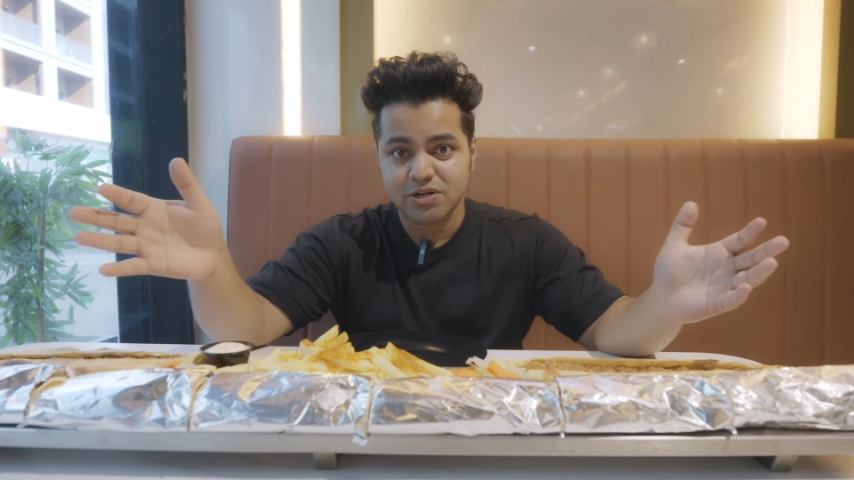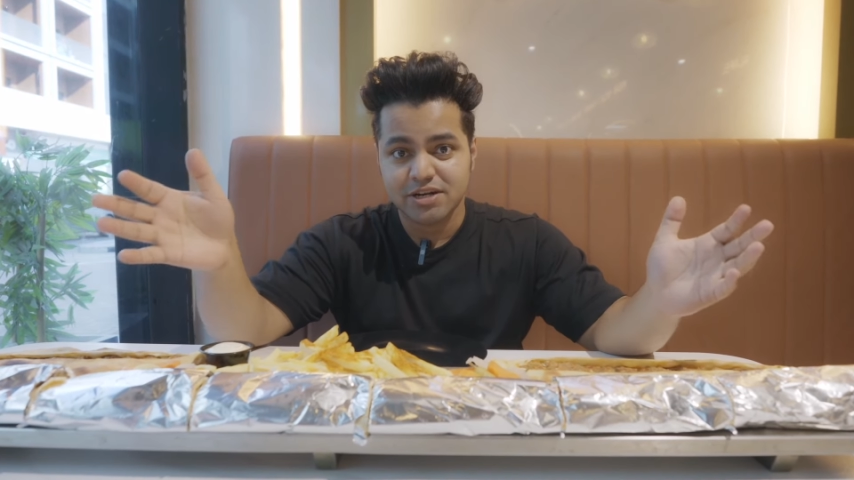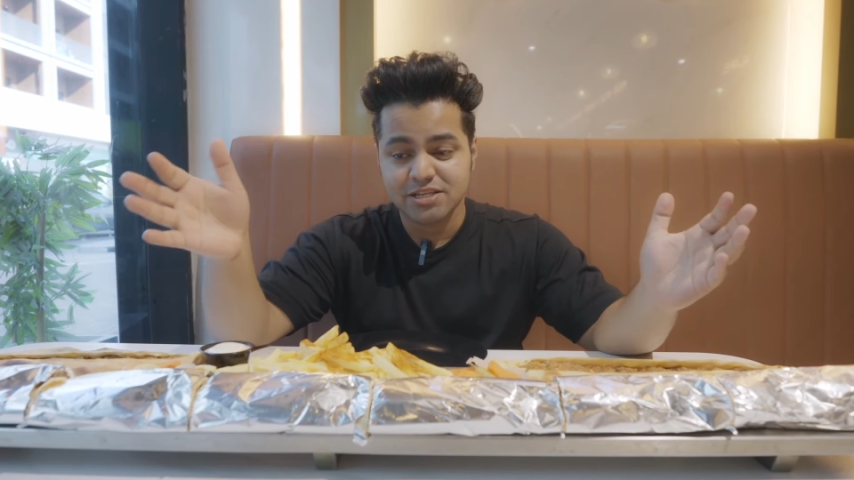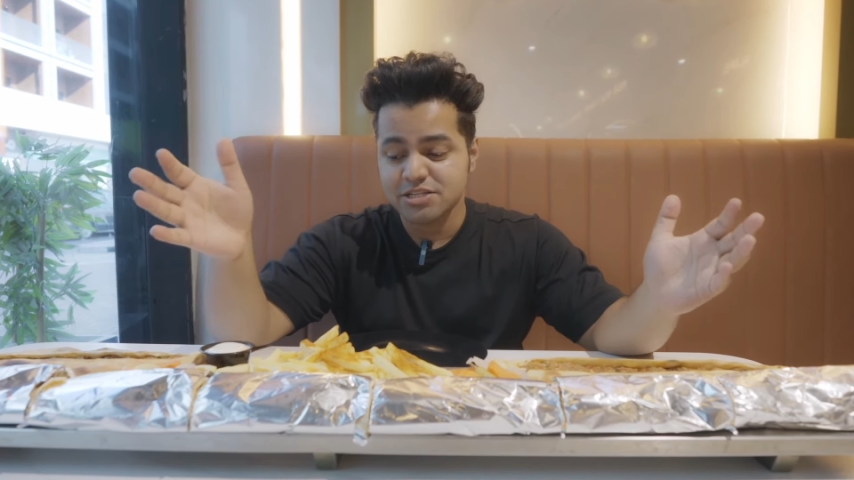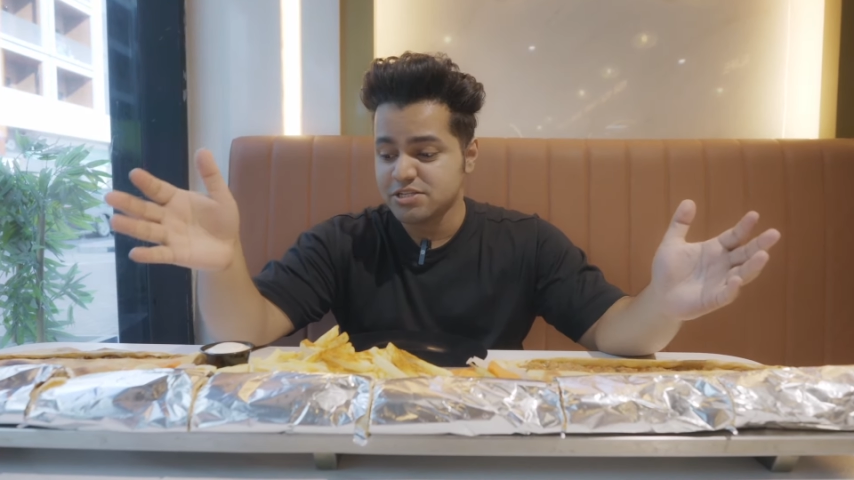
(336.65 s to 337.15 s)

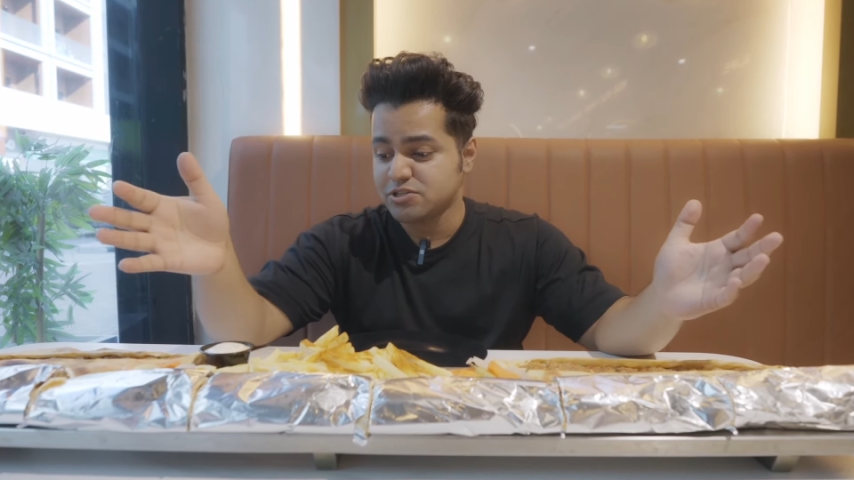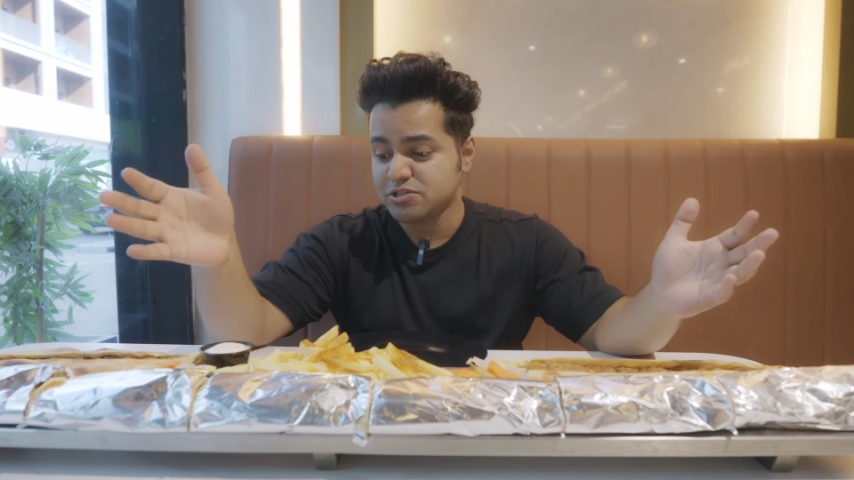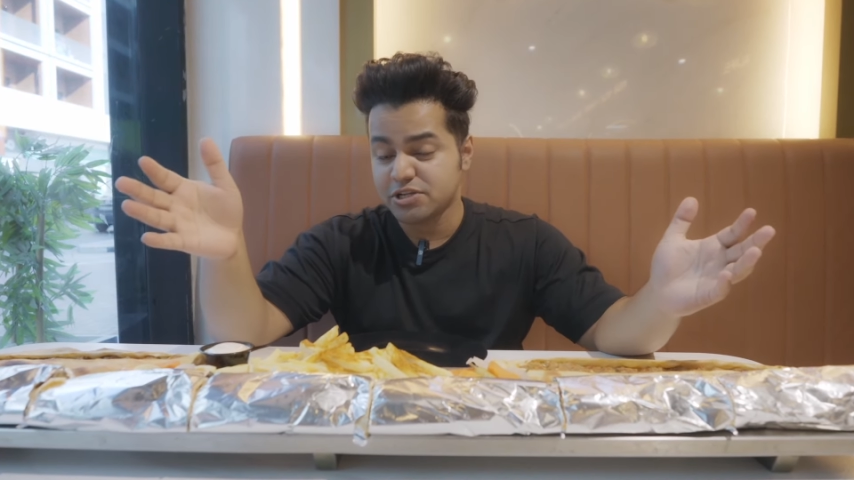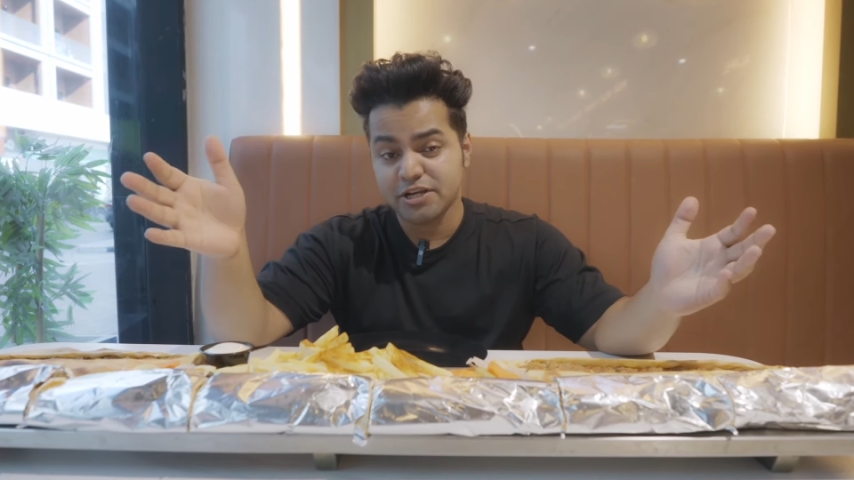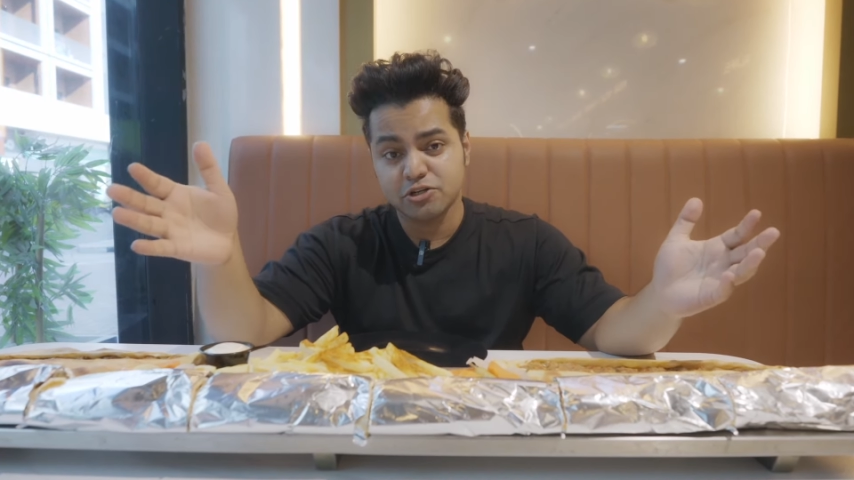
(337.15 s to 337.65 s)
does it
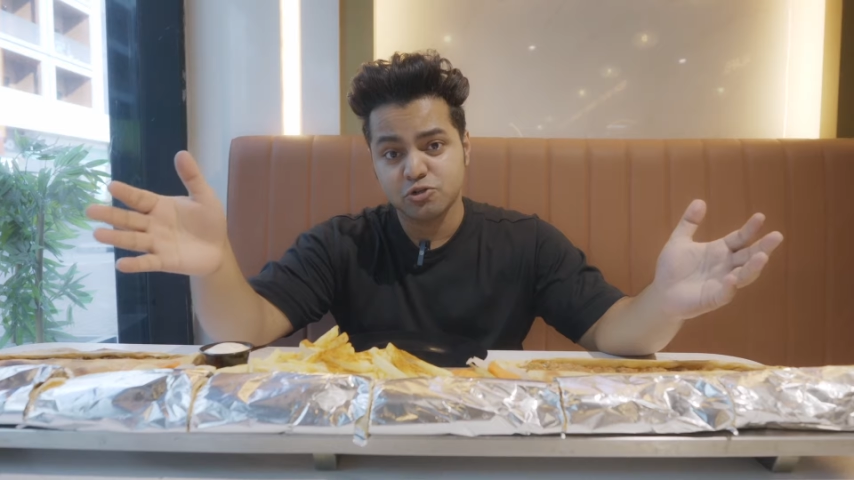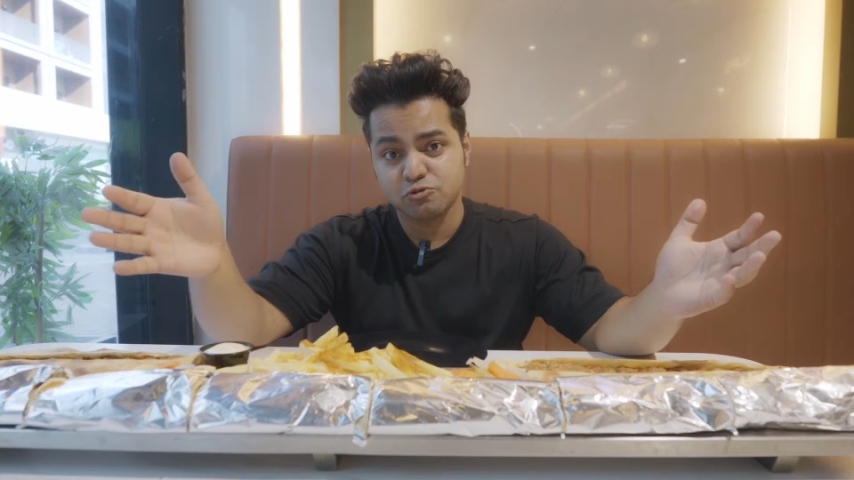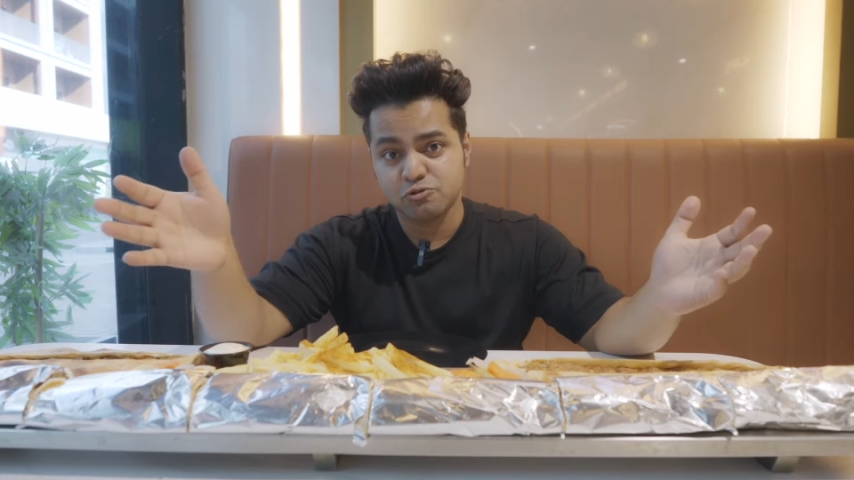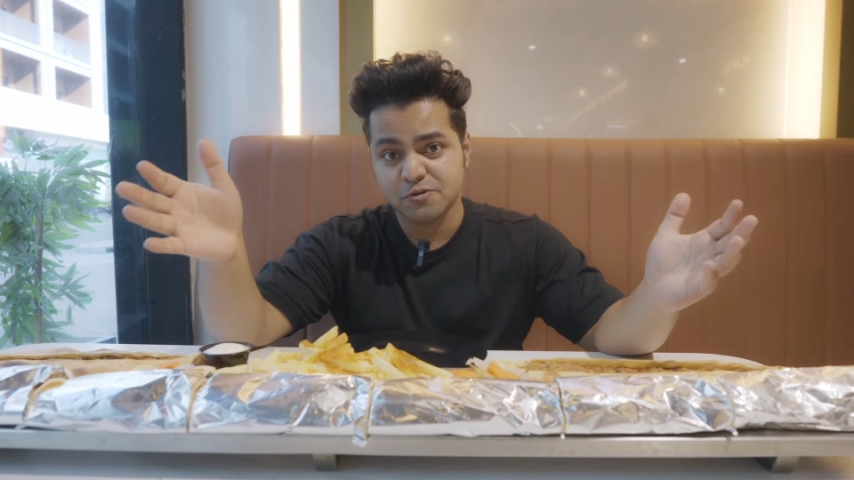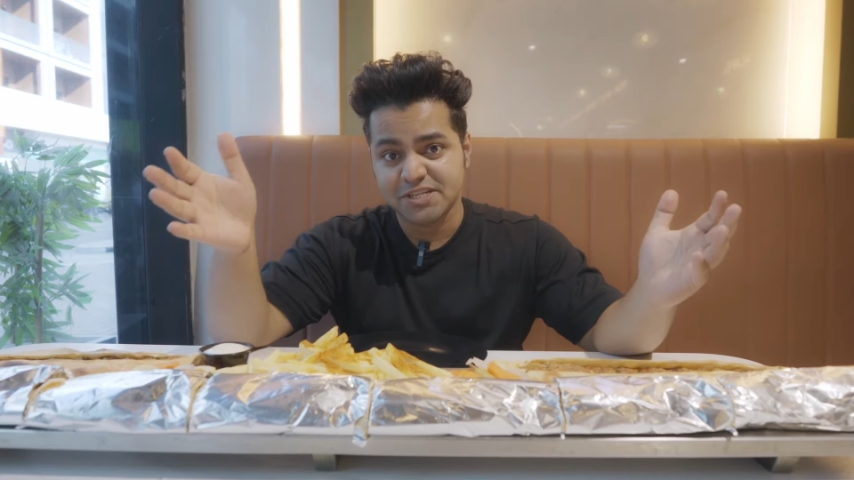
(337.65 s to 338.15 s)
stay true
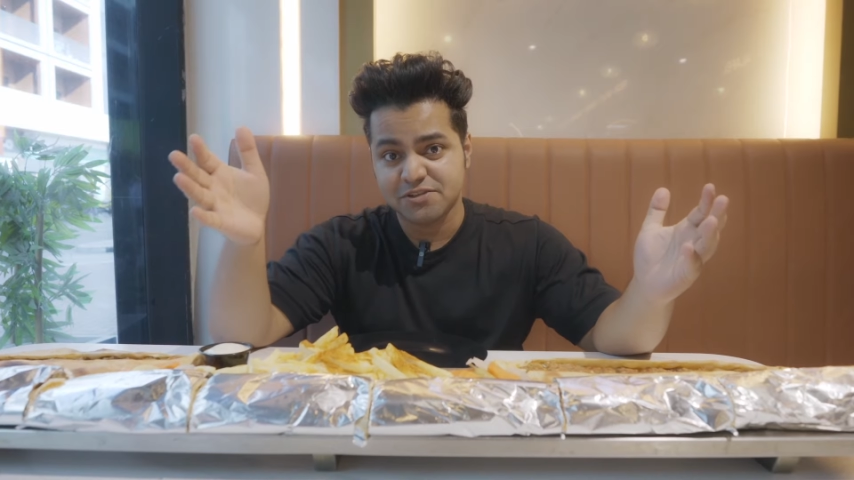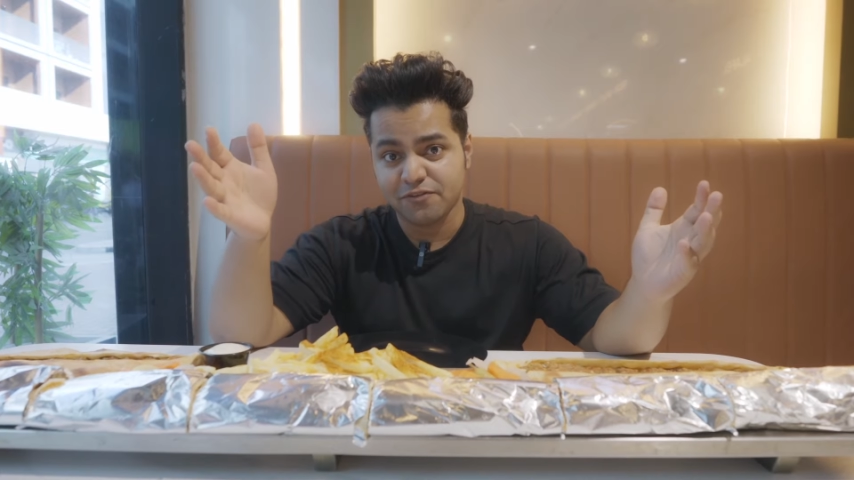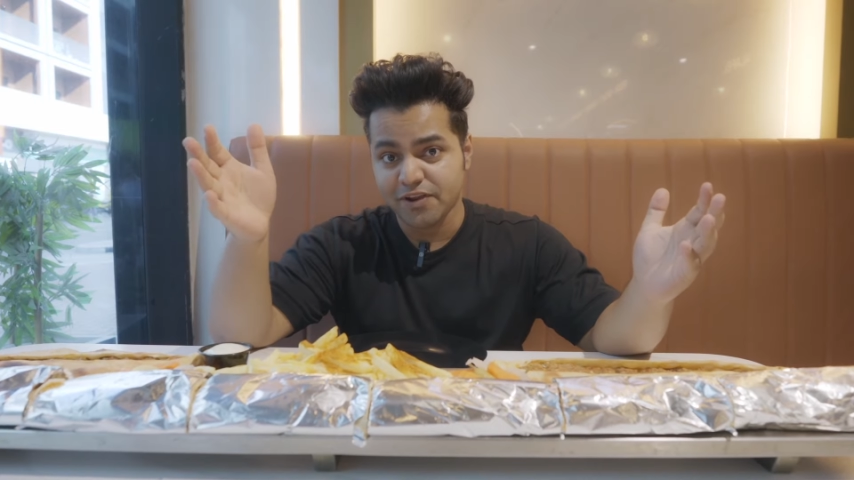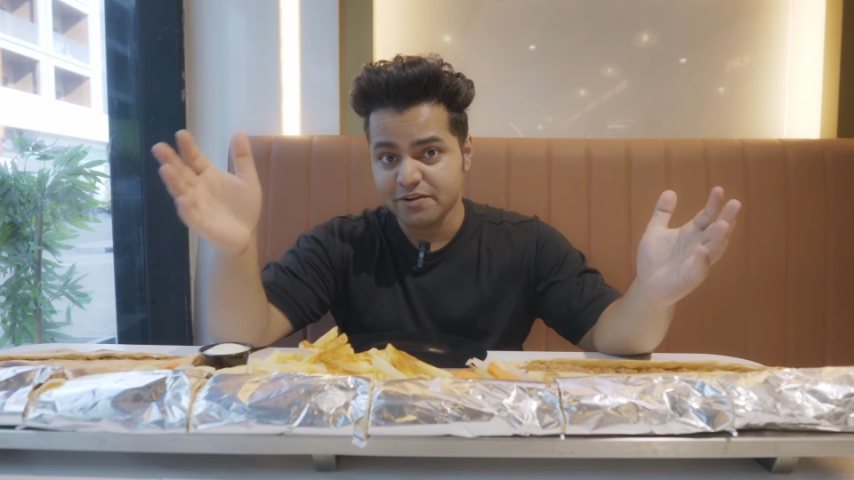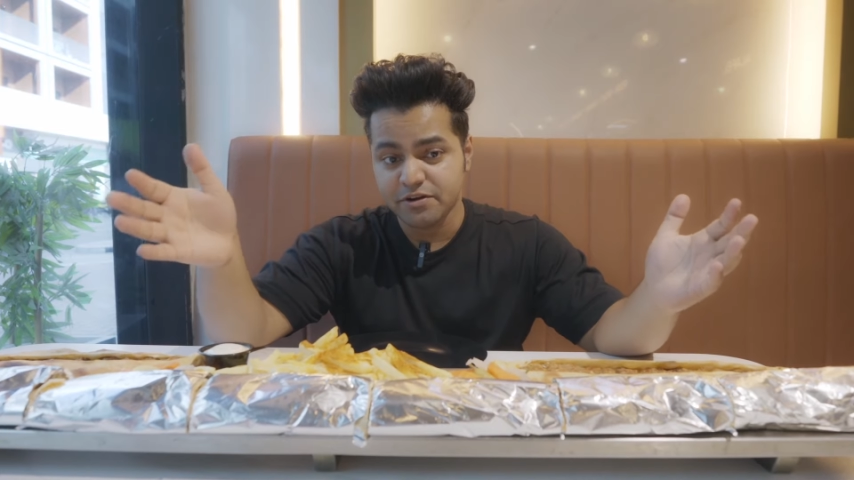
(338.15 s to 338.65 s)
to its
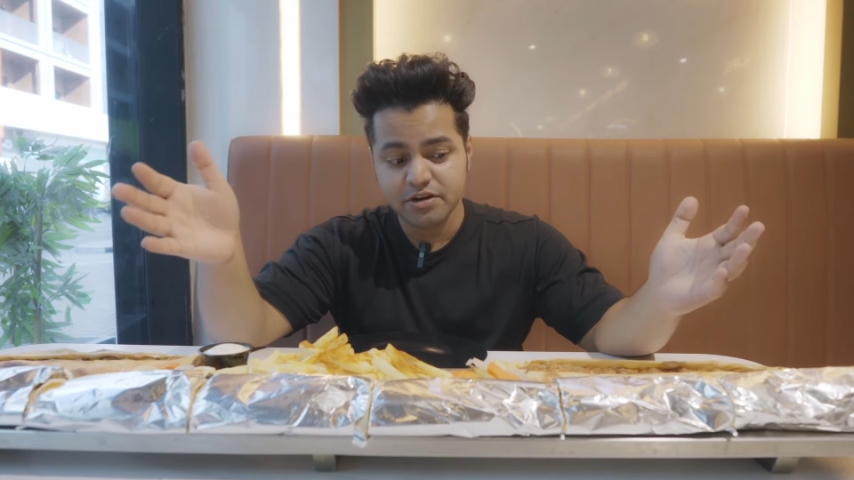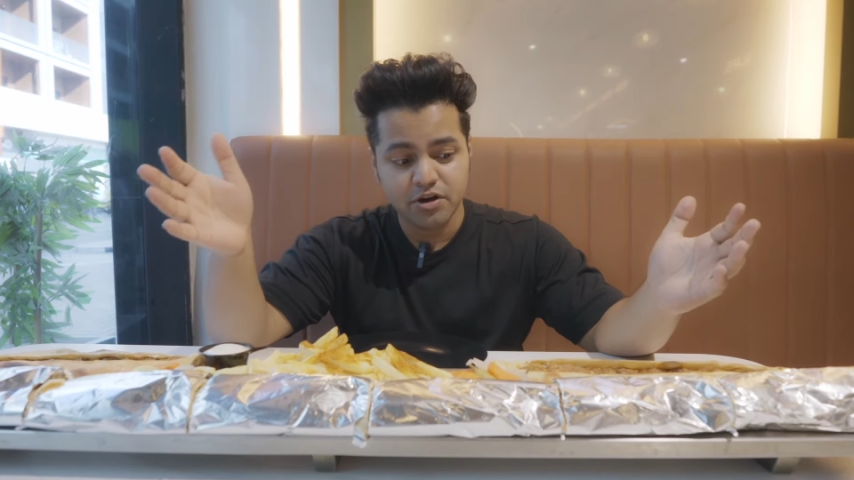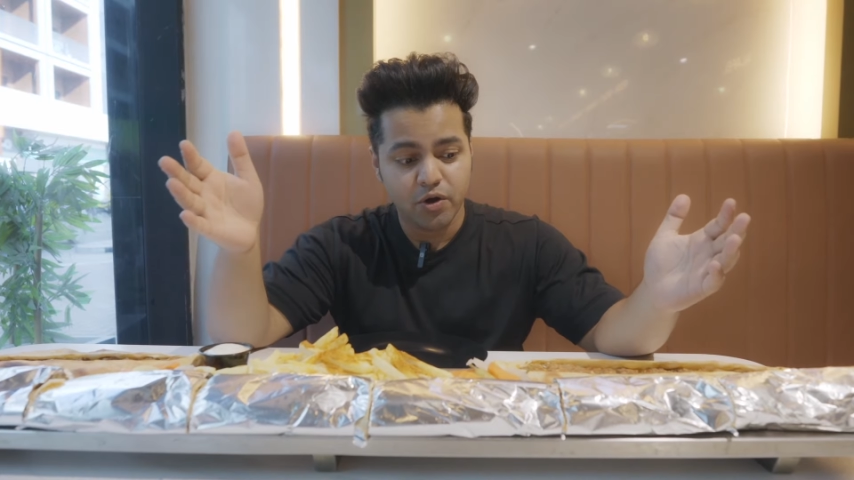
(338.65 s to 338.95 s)
flavor,